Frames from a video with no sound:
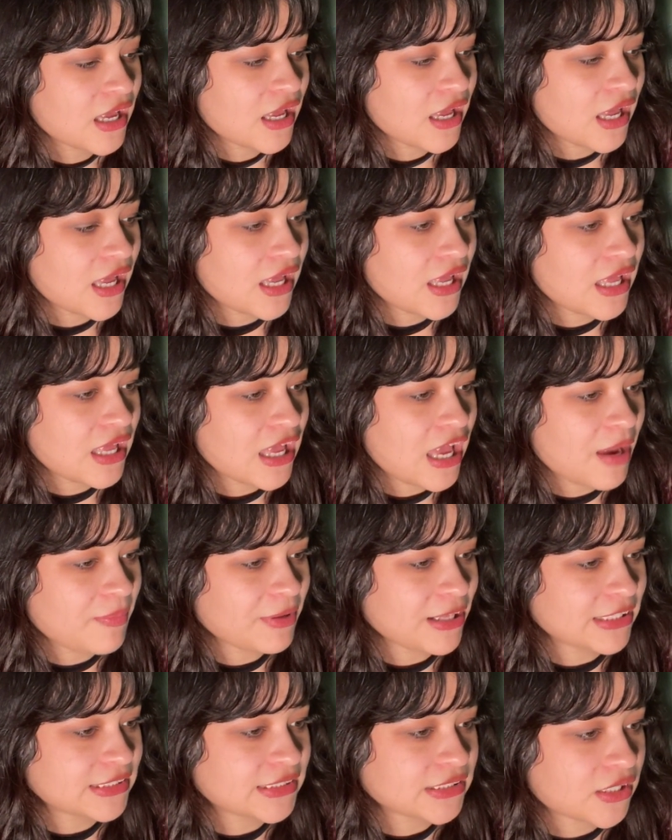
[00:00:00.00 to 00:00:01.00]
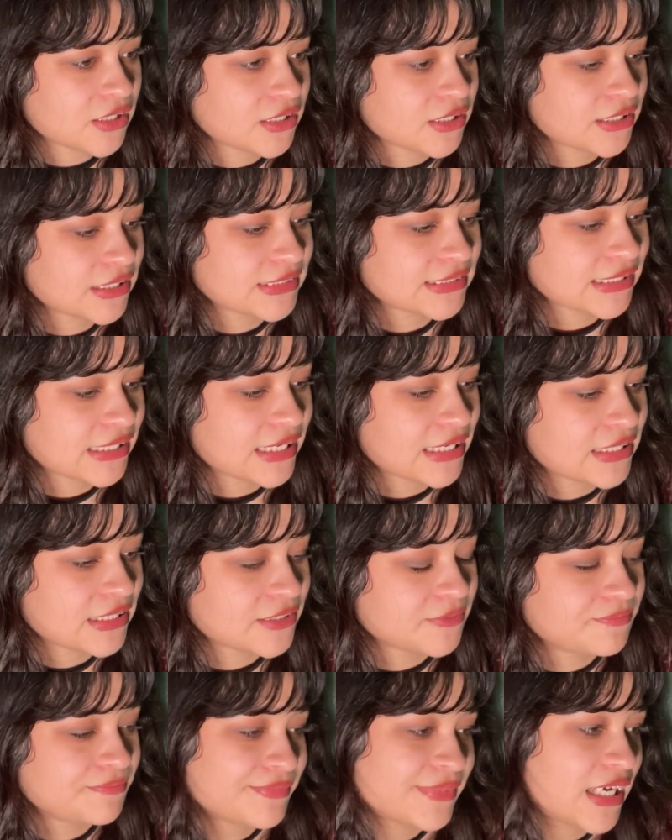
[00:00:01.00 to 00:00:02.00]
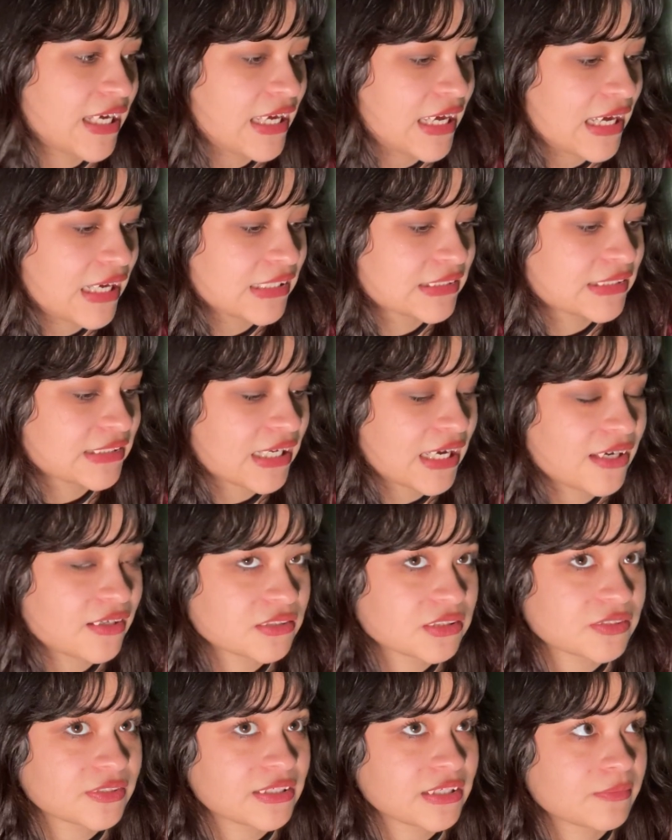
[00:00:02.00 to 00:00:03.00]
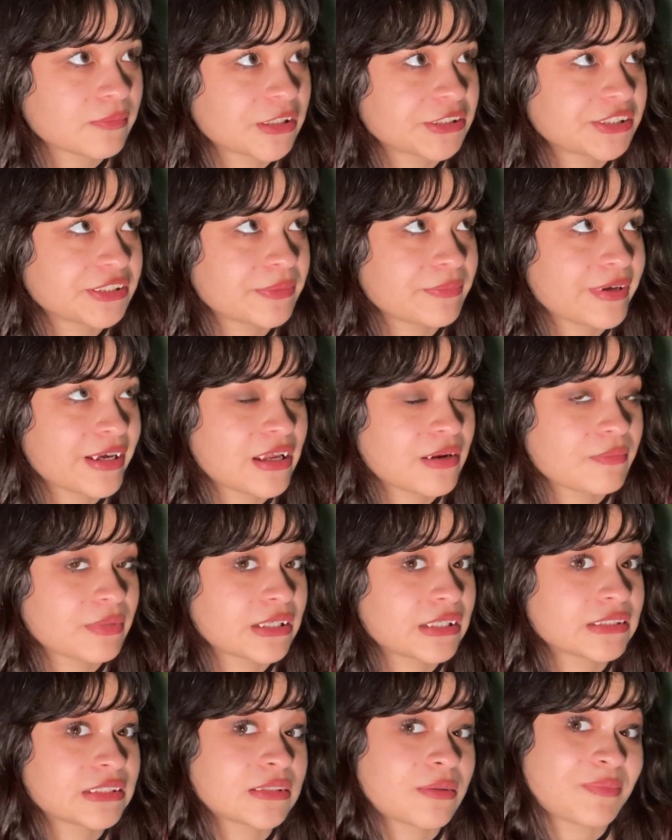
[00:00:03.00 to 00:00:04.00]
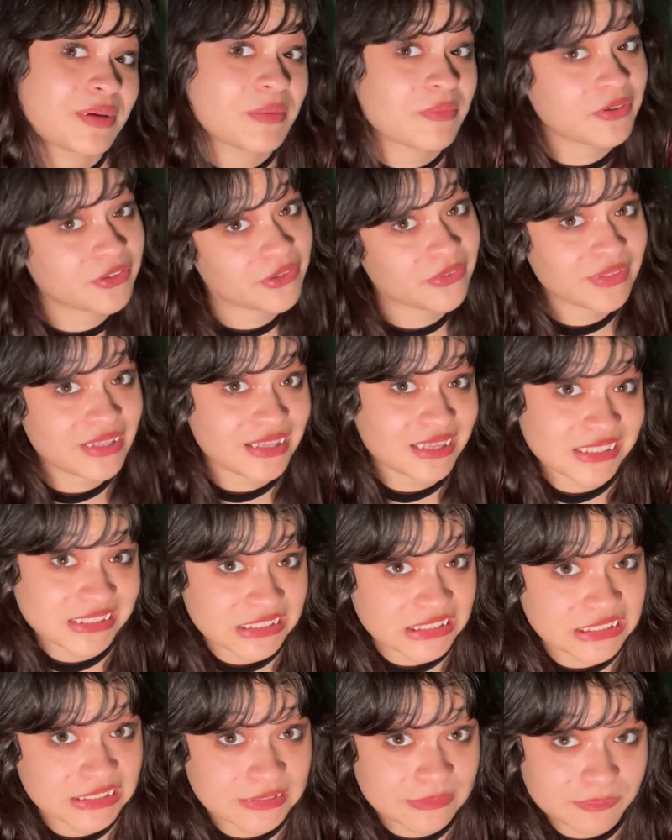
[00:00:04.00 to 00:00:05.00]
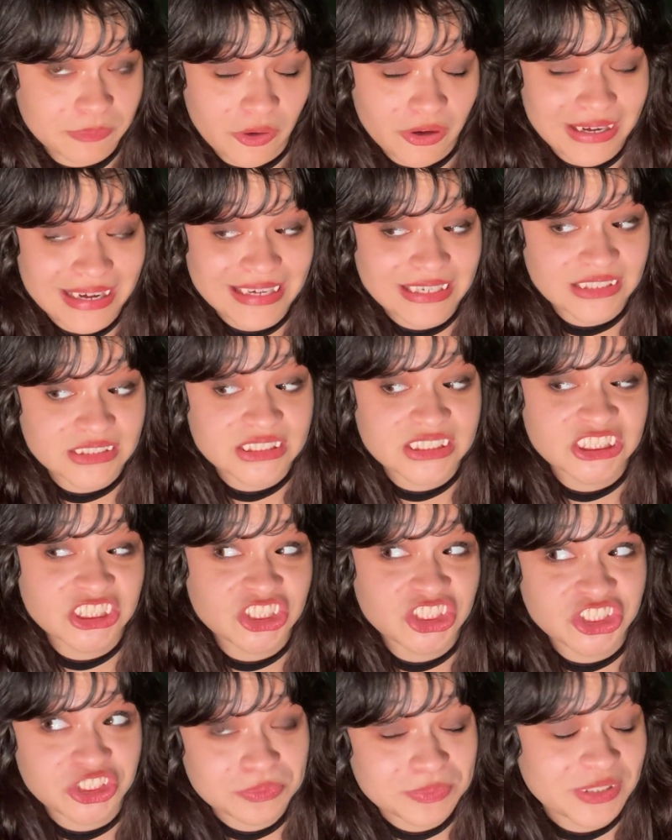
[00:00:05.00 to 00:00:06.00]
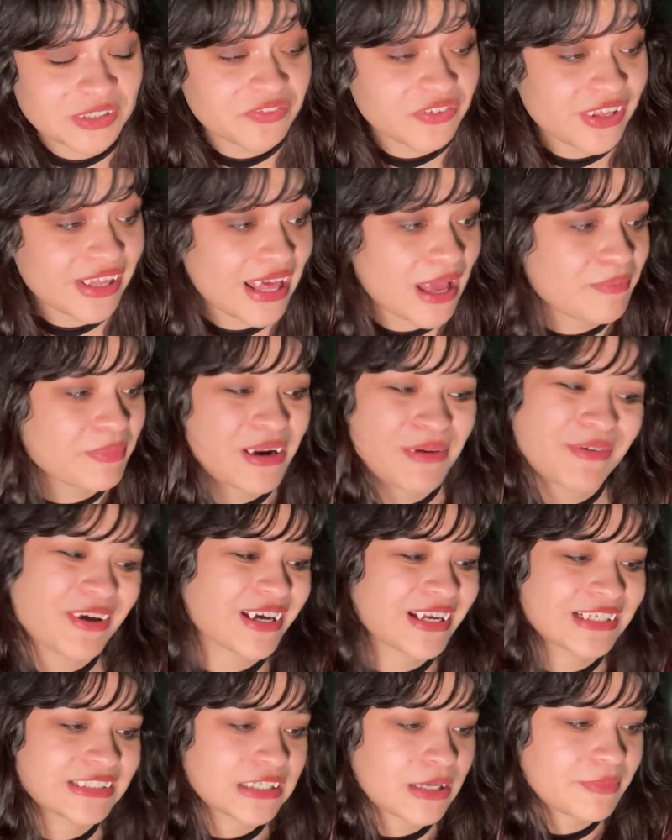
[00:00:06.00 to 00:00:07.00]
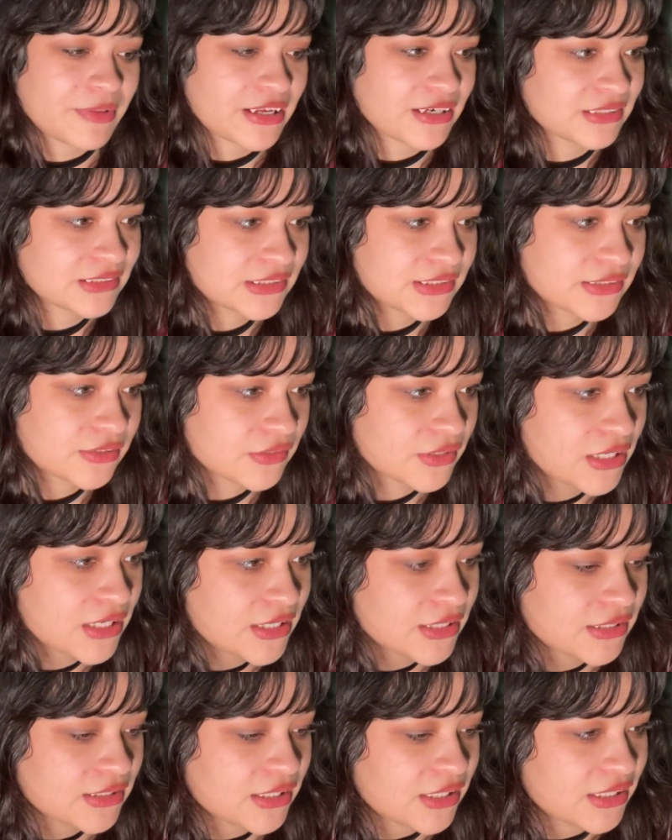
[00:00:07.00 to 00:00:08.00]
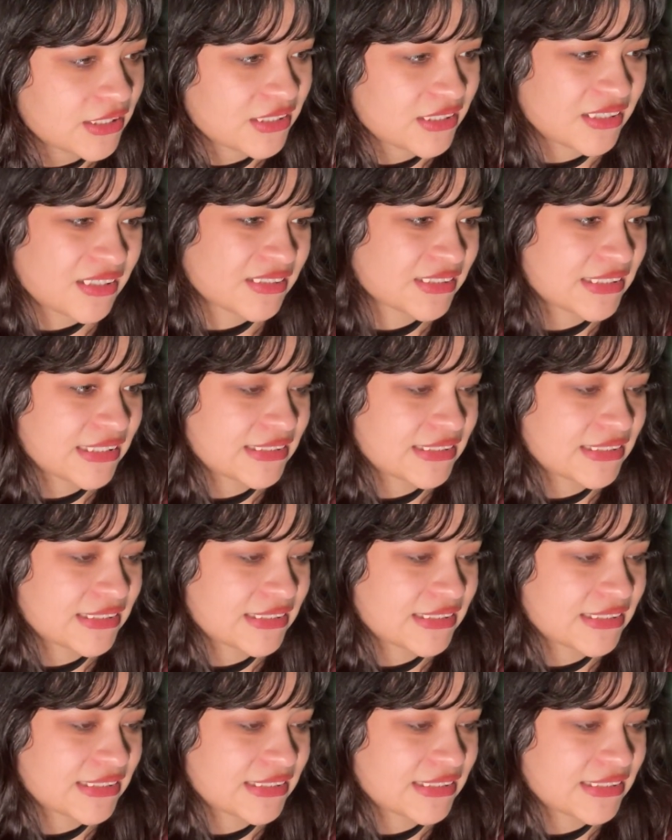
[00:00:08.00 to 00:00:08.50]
I played soccer as a kid, I guess. I also did marching band, but some people don't think that's a sport and you're stupid for that, but I'm not gonna type that in, so I'll say